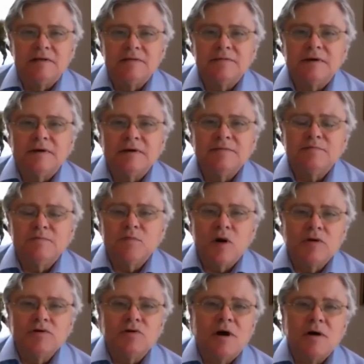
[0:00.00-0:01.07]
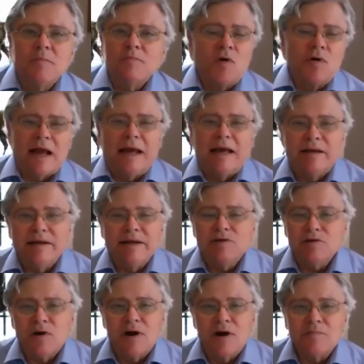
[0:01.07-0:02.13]
a pro Trump or anti
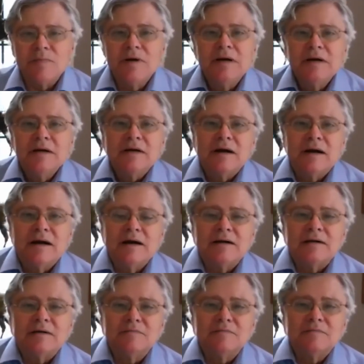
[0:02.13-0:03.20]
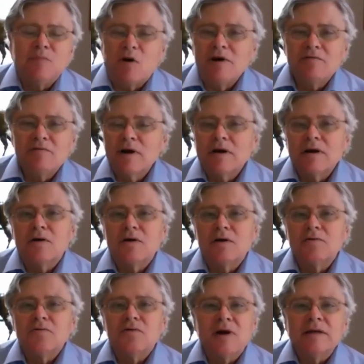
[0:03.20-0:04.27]
Trump uh, boyfriend or
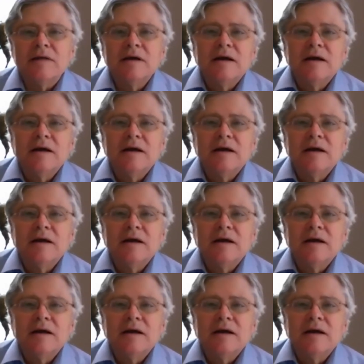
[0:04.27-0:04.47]
girlfriend.